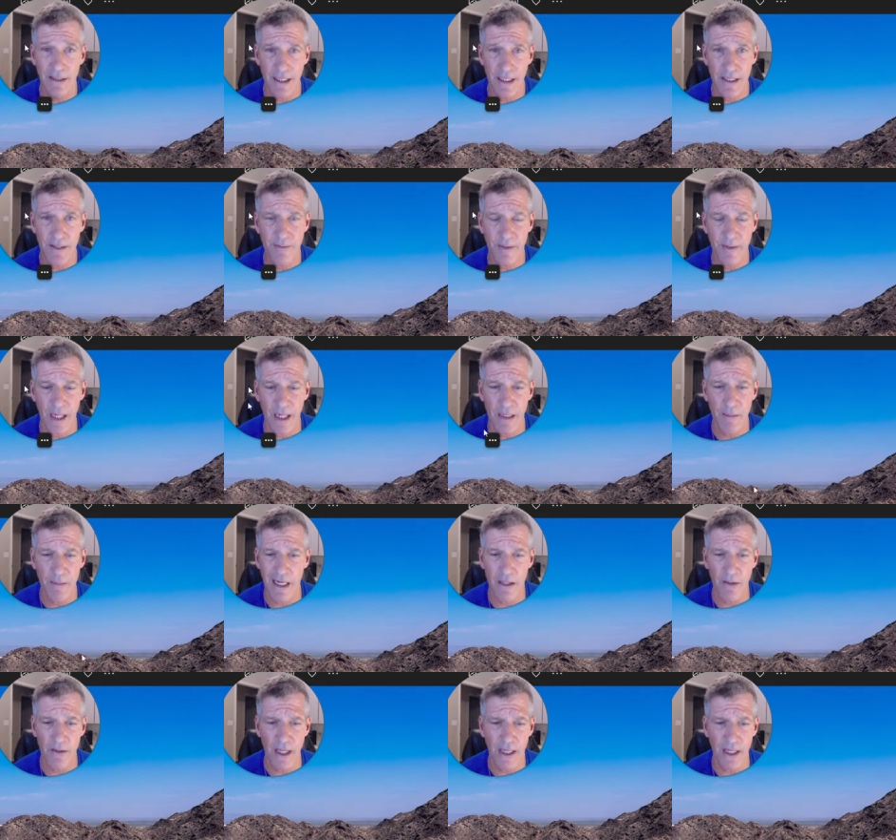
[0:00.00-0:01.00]
that's fine, but I
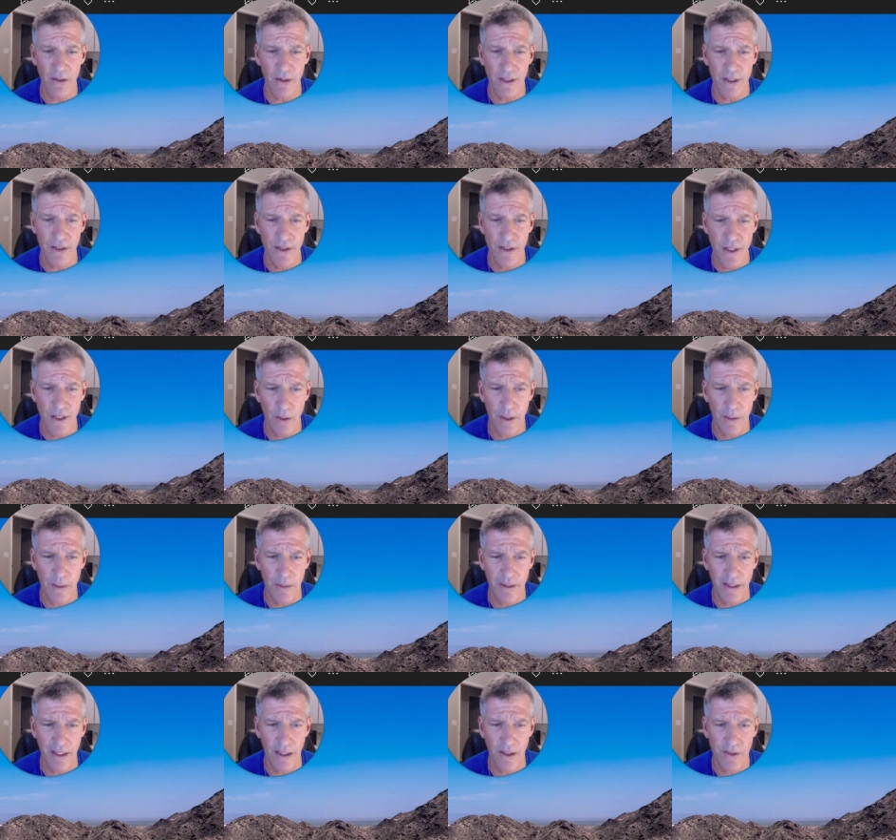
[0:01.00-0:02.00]
don't I don't need to share with
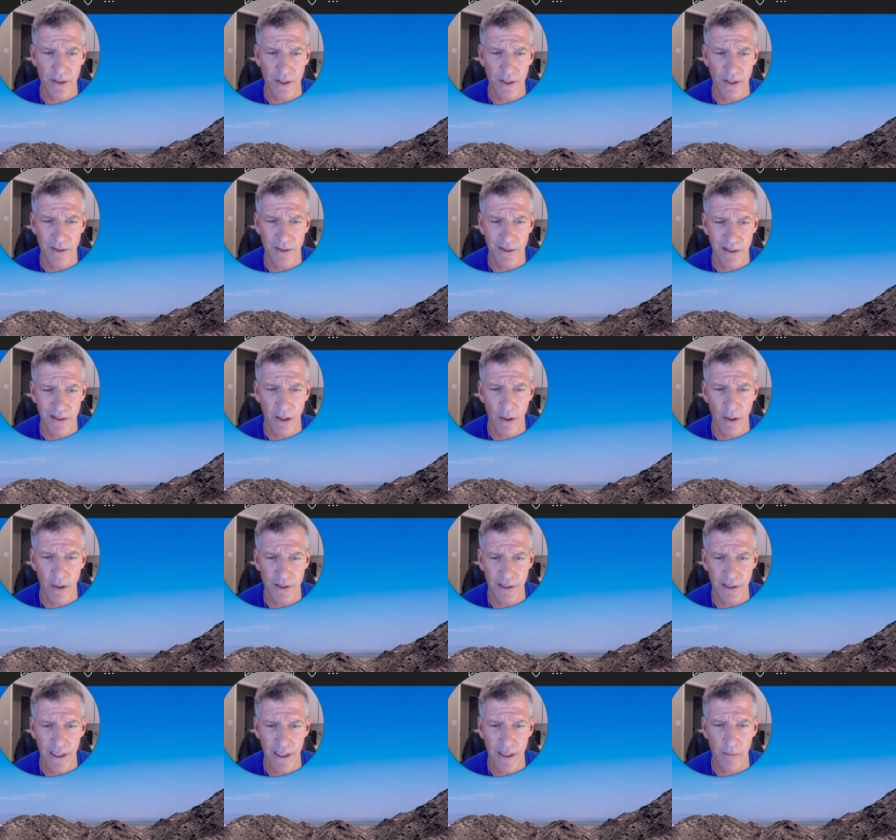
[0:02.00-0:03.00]
anybody else in our you know our
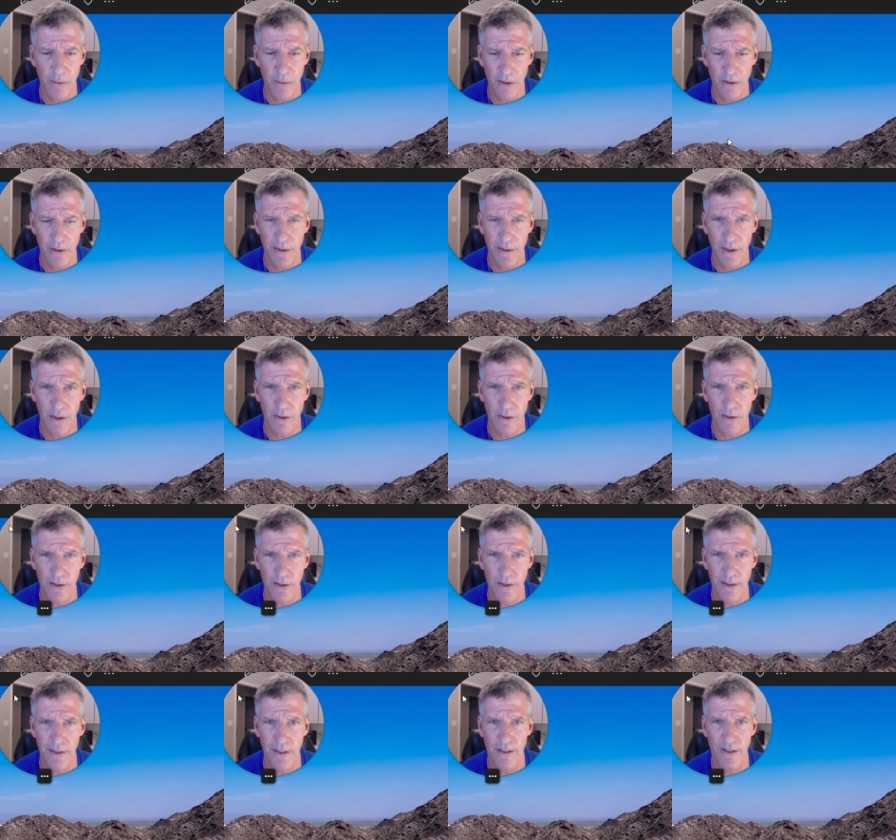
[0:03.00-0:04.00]
team or you know the,
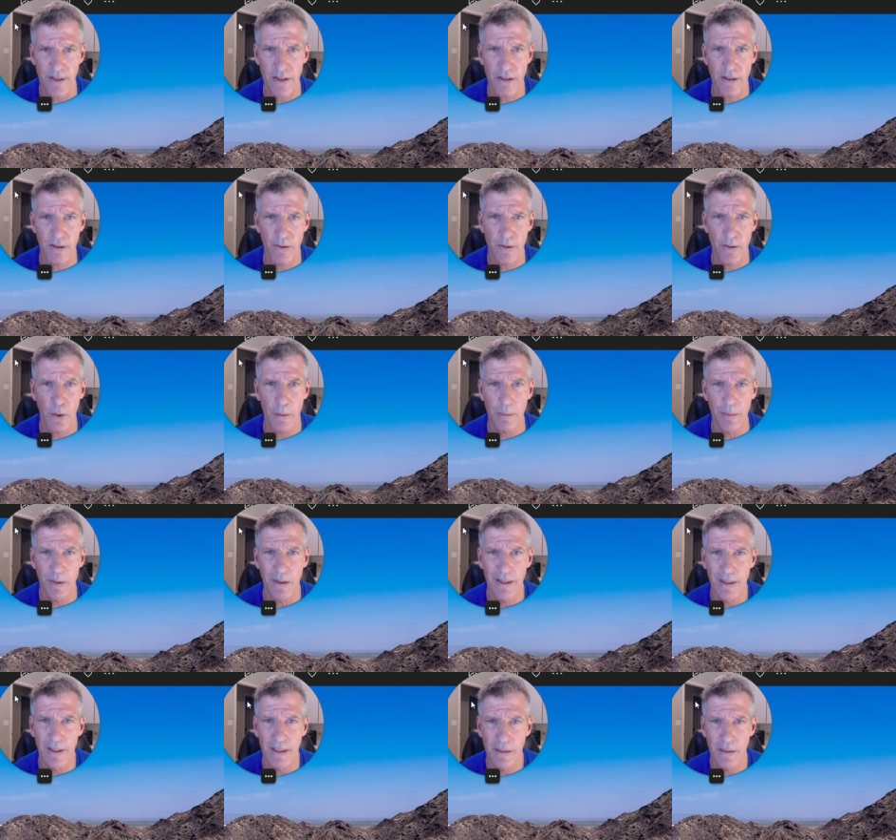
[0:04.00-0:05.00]
the G U T S group,
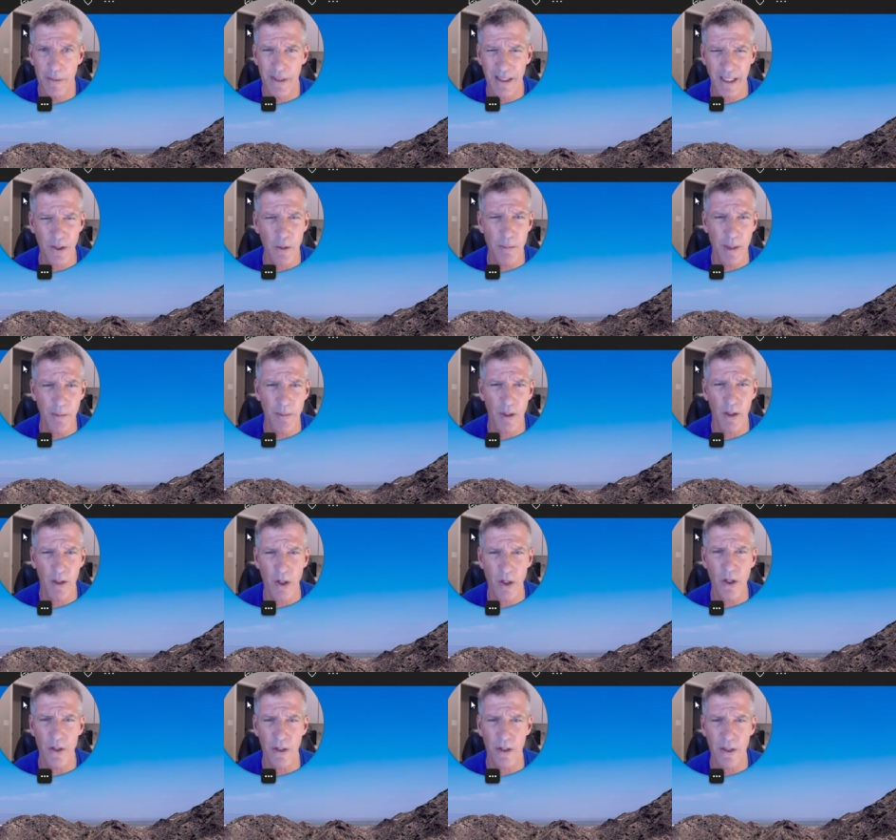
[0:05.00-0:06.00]
because I know people are
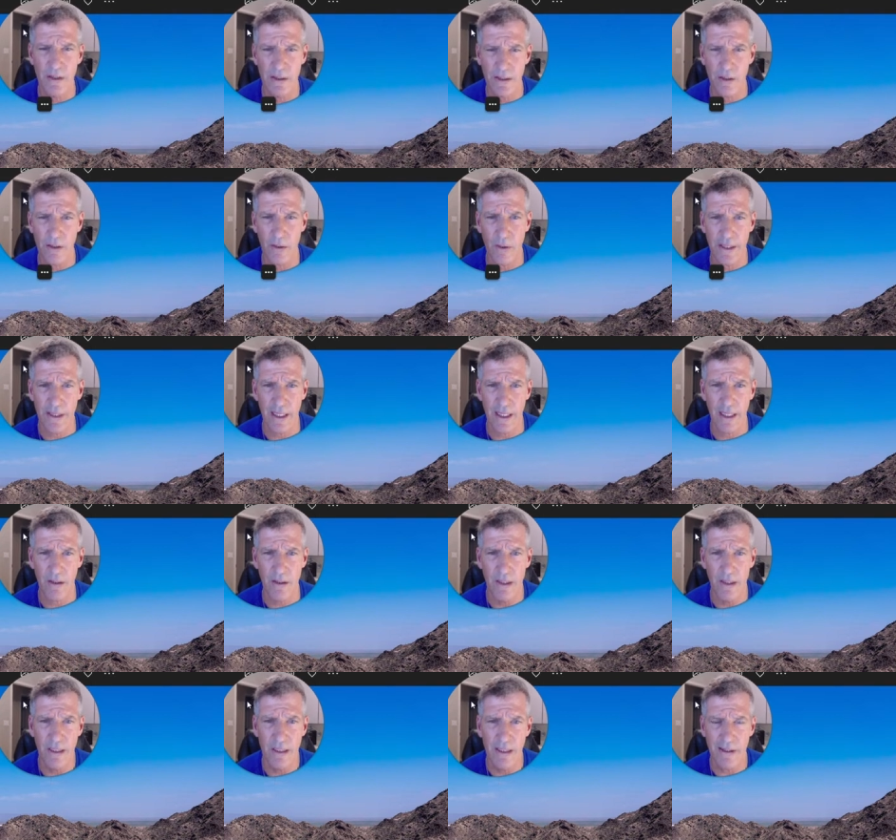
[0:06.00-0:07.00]
hurting, you know, right now,
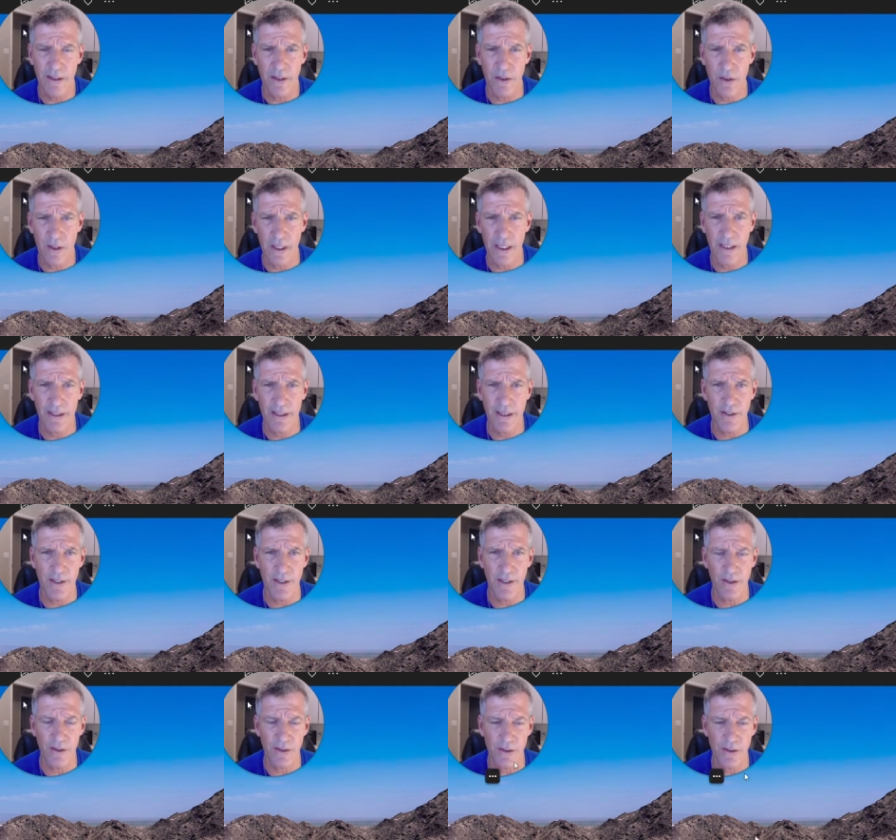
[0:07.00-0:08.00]
and they're trying to get
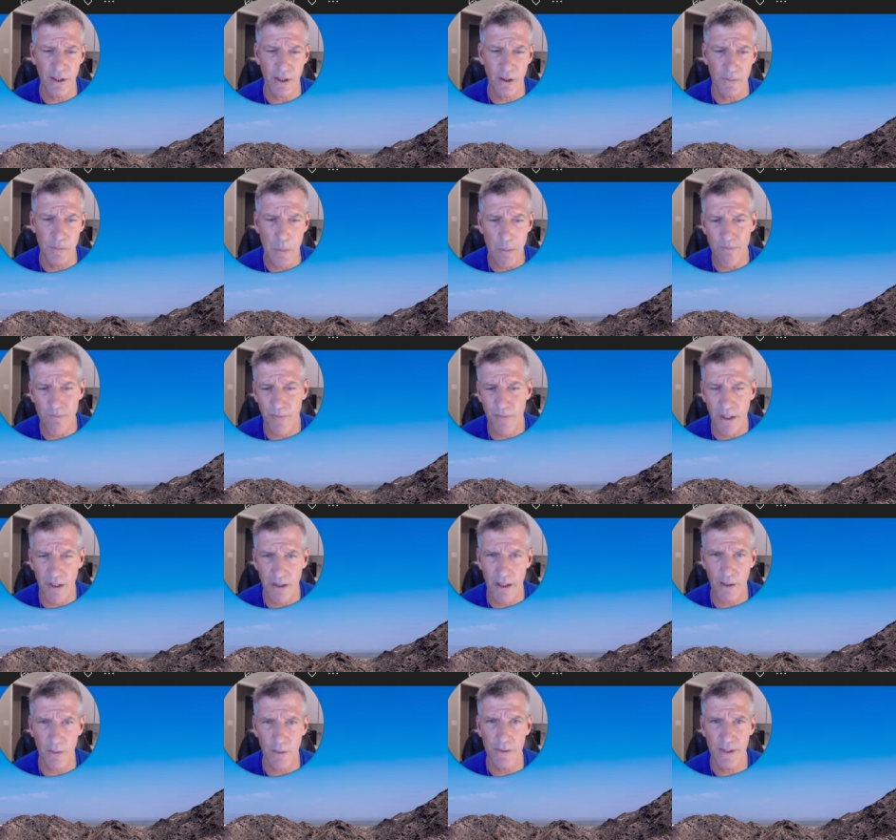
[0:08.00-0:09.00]
deals. So
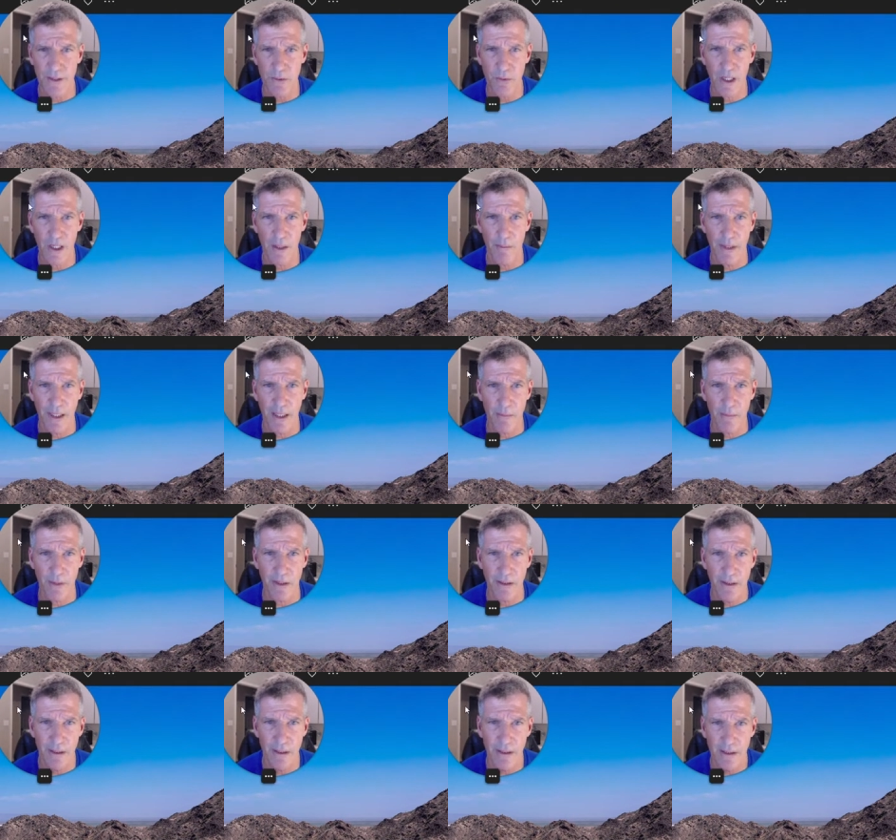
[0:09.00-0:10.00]
anyways, that's where I'm at.
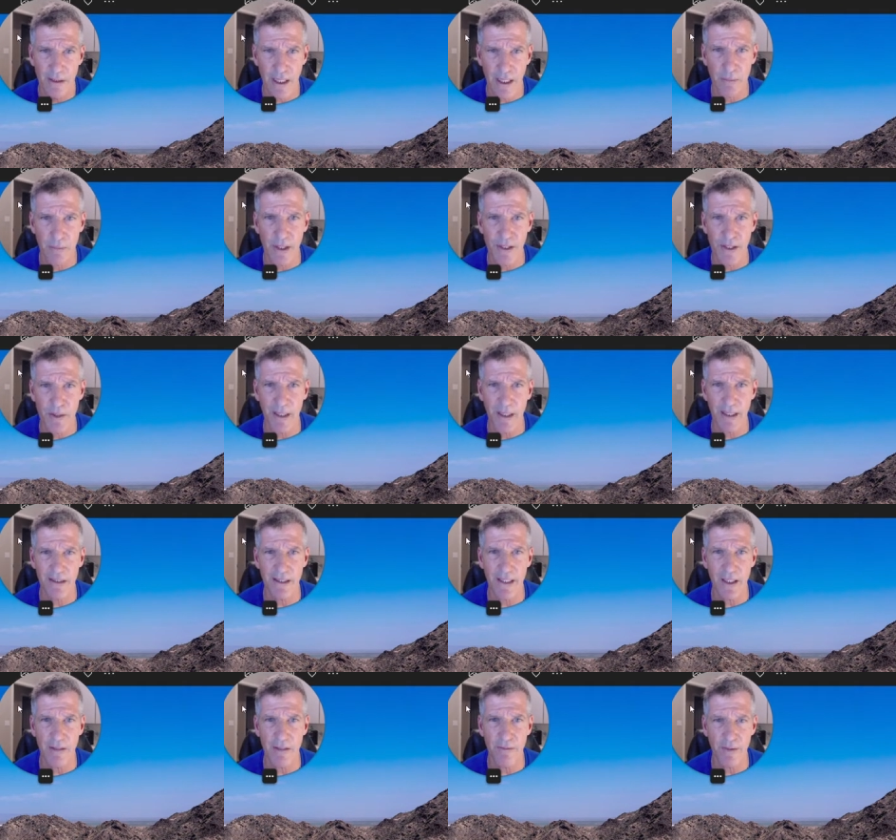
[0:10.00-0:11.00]
But God bless you, man.
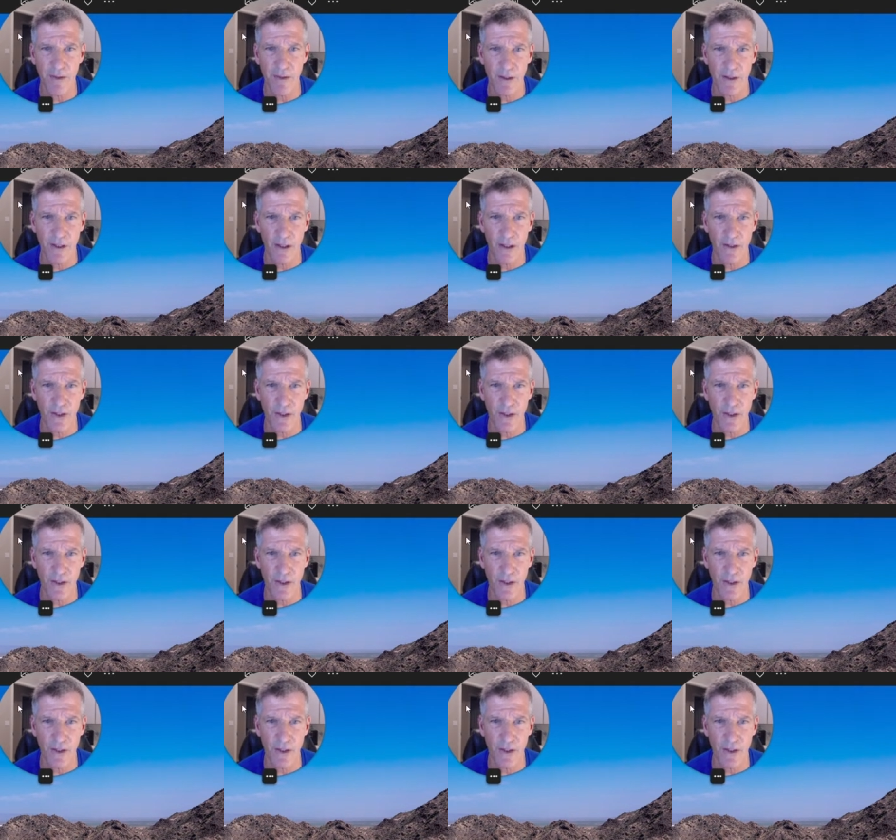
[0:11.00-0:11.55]
Thank you for all